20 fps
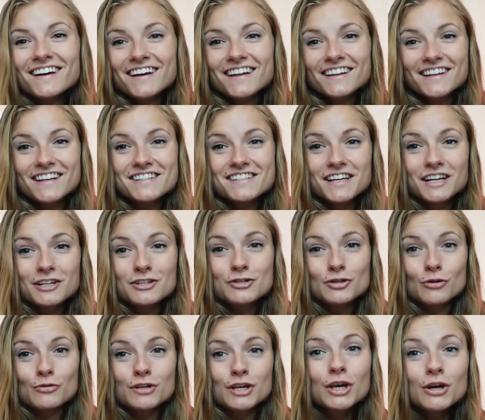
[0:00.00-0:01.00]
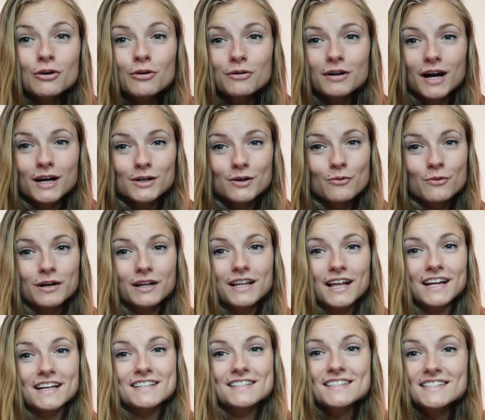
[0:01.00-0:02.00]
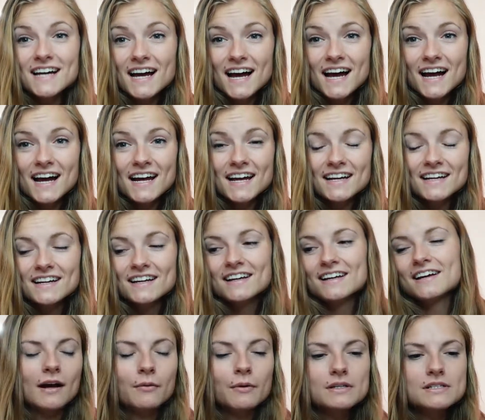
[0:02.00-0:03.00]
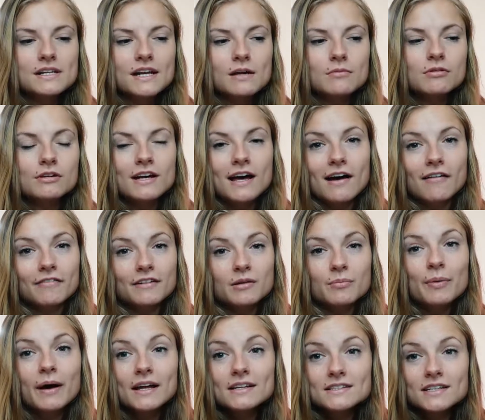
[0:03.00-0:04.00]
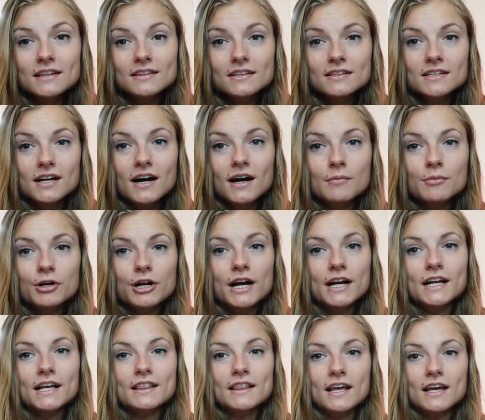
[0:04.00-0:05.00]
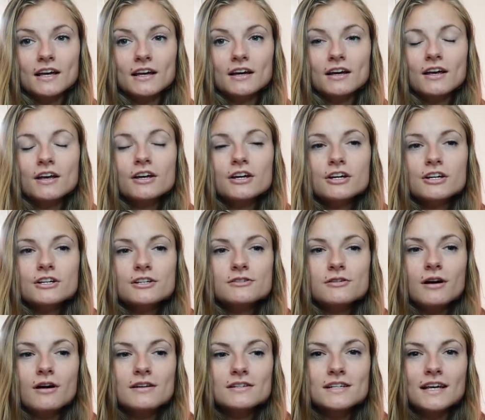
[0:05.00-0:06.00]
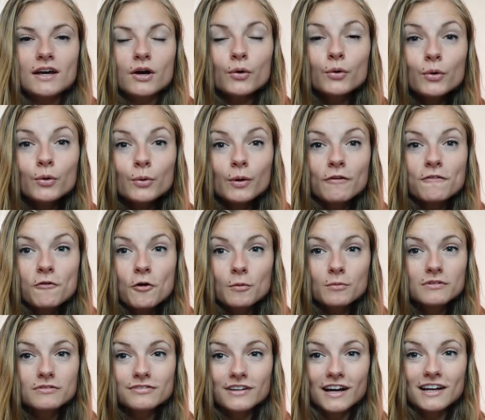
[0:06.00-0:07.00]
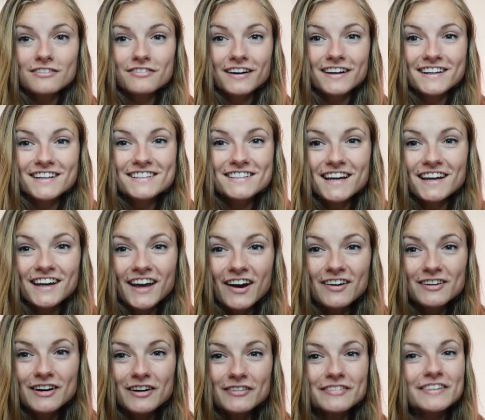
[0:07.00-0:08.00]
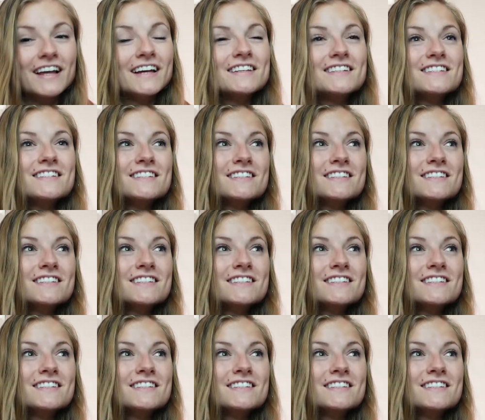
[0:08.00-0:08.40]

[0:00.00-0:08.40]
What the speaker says: This thing is so cute. I don't want to let it die. I wasn't able to have any pets at the time or anything. So I was like, ooh, a form of life I can take care of. Let's